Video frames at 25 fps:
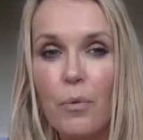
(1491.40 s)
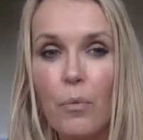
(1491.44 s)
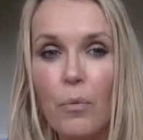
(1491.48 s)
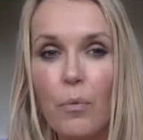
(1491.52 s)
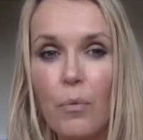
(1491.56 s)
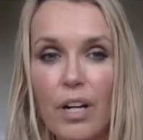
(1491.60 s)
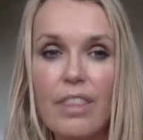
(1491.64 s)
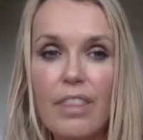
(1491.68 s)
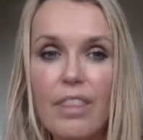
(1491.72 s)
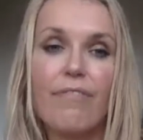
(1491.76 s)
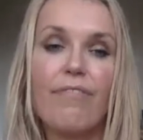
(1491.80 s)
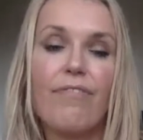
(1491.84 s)
one
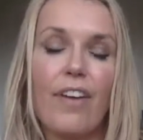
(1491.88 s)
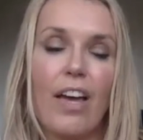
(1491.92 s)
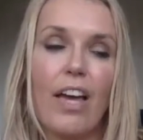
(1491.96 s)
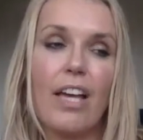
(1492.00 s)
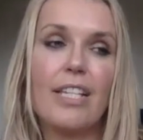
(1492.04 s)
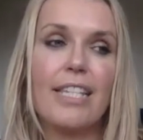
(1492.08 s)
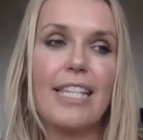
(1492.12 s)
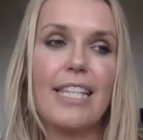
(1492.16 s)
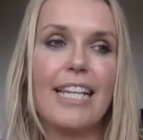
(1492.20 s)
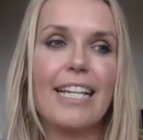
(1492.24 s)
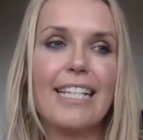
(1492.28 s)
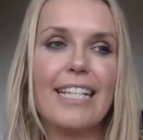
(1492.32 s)
of the
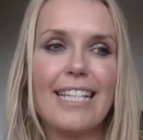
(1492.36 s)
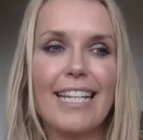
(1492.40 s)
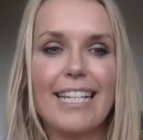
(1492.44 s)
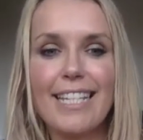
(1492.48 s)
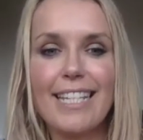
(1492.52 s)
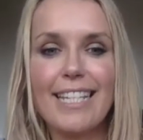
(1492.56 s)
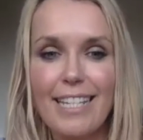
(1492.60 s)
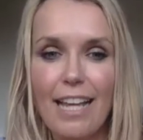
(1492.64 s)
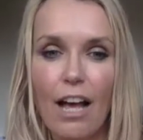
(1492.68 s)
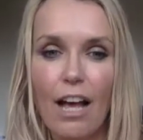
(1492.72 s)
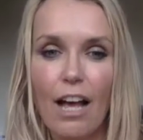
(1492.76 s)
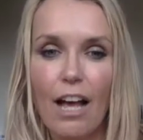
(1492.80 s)
first things is
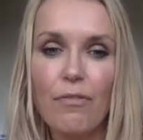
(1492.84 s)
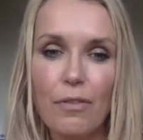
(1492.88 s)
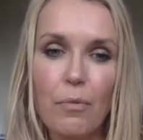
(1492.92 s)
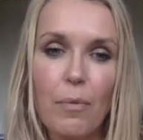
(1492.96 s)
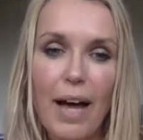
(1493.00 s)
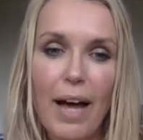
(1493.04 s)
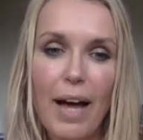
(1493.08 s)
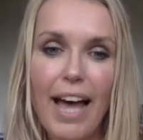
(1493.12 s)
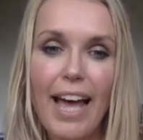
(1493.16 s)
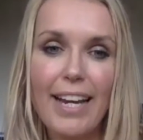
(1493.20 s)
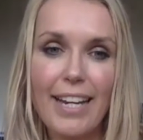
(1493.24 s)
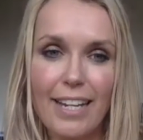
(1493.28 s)

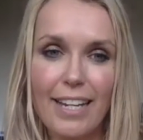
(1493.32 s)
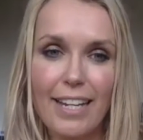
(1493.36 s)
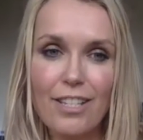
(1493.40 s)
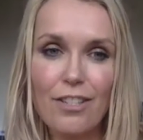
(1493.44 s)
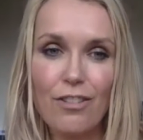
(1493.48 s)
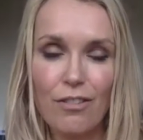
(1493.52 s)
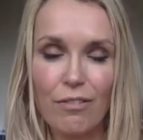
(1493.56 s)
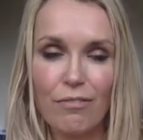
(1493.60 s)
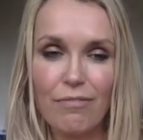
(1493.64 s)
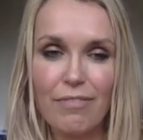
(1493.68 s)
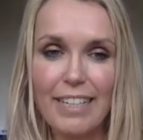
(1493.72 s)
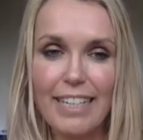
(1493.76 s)
self-awareness,
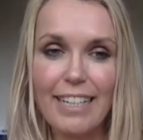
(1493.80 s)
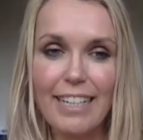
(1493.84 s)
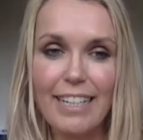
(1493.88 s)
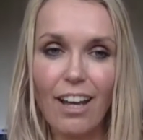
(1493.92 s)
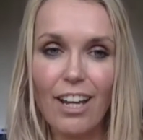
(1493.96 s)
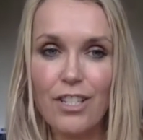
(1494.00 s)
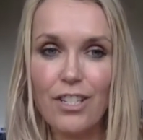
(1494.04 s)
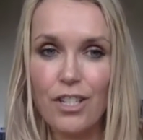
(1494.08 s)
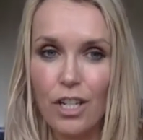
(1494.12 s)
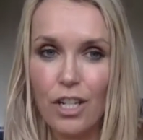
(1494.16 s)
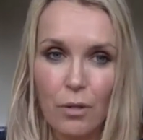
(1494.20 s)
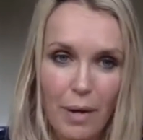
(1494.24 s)
to
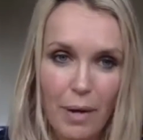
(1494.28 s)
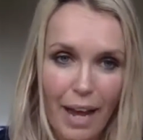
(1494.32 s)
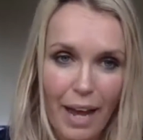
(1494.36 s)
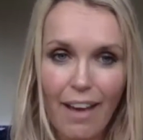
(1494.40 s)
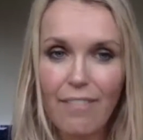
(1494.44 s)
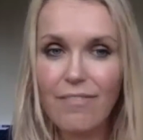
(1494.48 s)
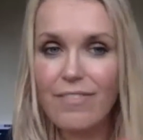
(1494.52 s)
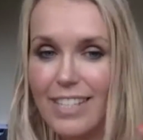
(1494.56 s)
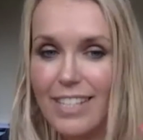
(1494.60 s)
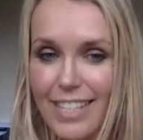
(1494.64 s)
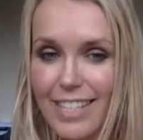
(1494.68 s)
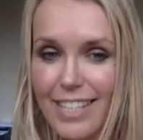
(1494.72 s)
realize you have
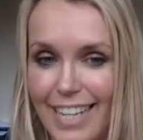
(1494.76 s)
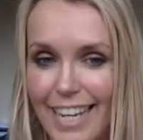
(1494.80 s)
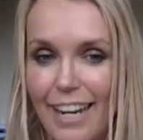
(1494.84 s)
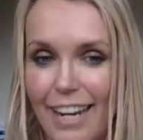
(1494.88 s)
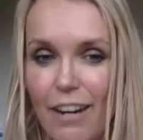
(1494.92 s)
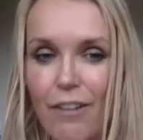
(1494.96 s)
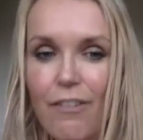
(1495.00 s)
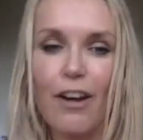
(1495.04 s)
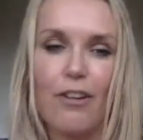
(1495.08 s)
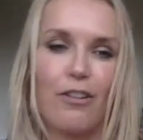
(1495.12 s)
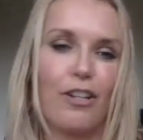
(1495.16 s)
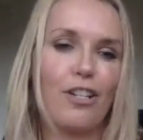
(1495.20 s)

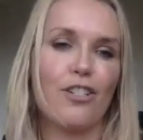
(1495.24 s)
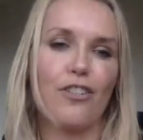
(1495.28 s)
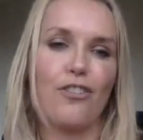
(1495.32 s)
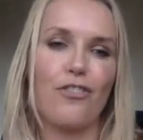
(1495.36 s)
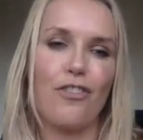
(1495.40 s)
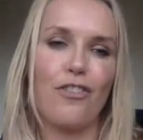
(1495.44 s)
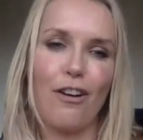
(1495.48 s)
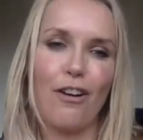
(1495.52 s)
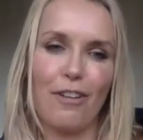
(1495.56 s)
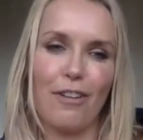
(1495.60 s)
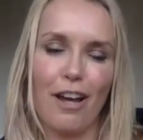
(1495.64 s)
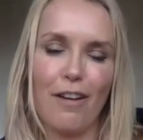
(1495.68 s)
zero
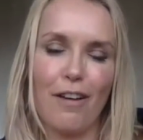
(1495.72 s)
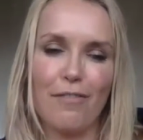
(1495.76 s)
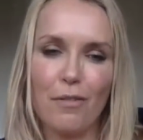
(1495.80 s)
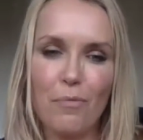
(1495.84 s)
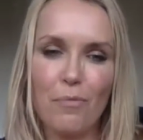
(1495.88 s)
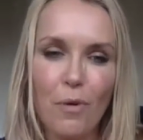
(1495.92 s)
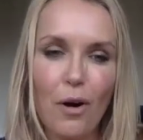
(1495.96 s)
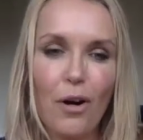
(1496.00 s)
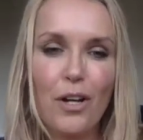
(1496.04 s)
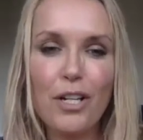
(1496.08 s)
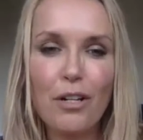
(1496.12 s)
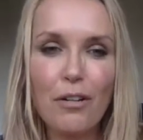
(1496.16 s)
control over
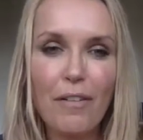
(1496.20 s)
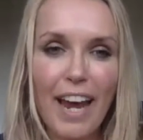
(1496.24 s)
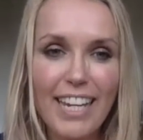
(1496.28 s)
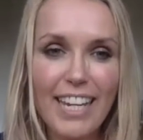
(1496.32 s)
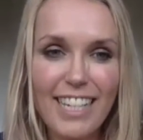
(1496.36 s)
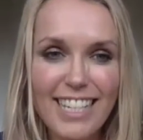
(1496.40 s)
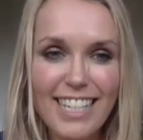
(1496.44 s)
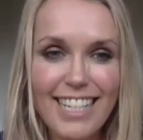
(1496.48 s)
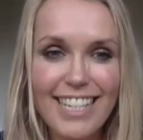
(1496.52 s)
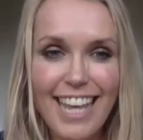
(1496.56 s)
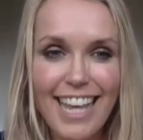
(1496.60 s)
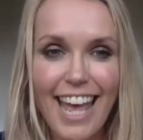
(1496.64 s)
what your
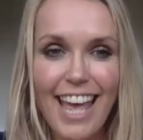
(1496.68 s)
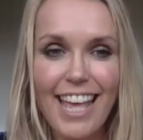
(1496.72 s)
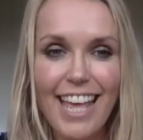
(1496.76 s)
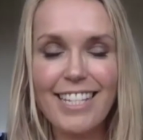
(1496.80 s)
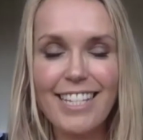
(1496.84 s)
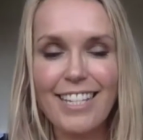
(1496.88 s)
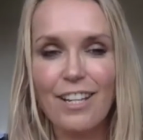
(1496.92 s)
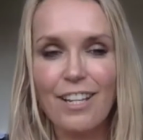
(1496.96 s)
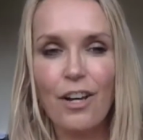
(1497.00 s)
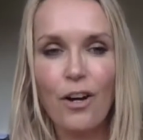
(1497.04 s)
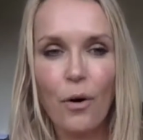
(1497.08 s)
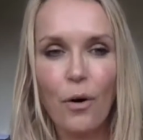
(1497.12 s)
ex says,
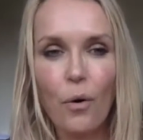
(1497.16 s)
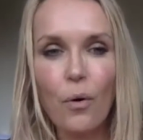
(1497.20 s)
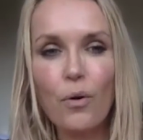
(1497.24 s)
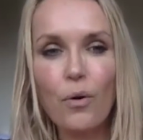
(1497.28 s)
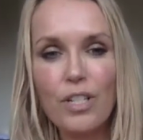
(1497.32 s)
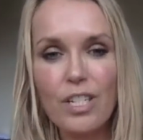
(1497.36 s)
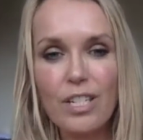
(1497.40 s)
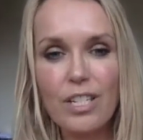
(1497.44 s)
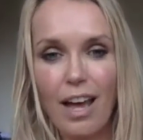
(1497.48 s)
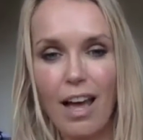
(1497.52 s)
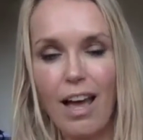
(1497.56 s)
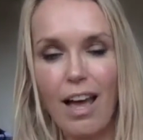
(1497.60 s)
or
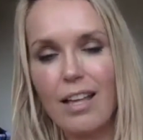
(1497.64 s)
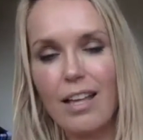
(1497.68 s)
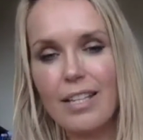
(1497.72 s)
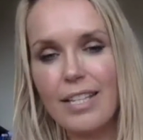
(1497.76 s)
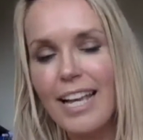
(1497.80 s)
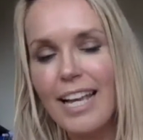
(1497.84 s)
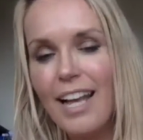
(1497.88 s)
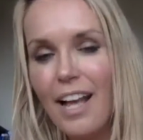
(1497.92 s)
does.